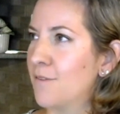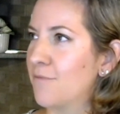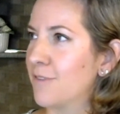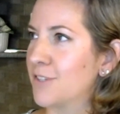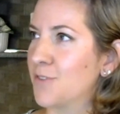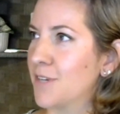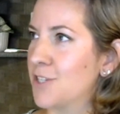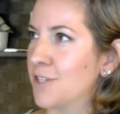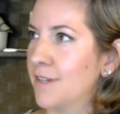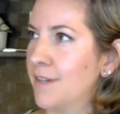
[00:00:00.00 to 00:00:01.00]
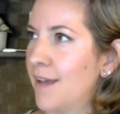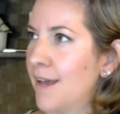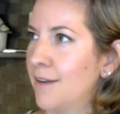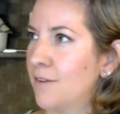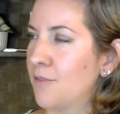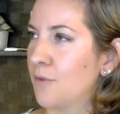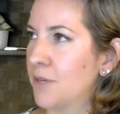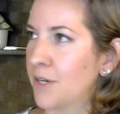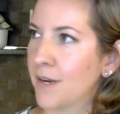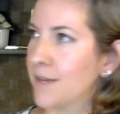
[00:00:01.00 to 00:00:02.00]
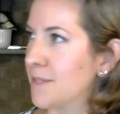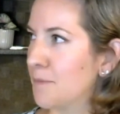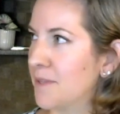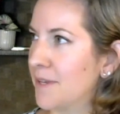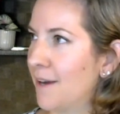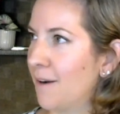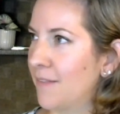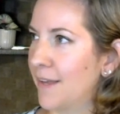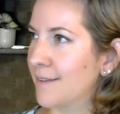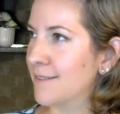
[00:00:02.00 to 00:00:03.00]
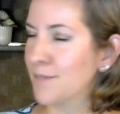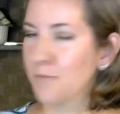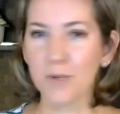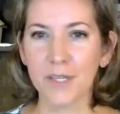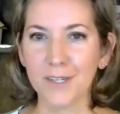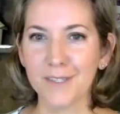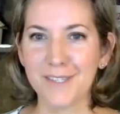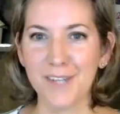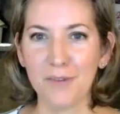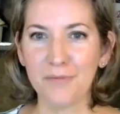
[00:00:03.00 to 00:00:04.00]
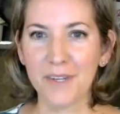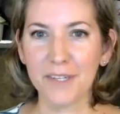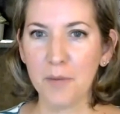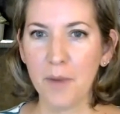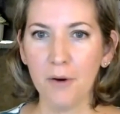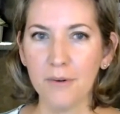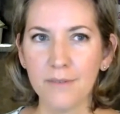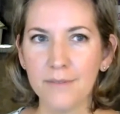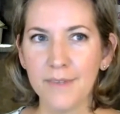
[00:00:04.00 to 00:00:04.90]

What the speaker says: frustration and throwing your hands up in the air, like some really good stuff can come out.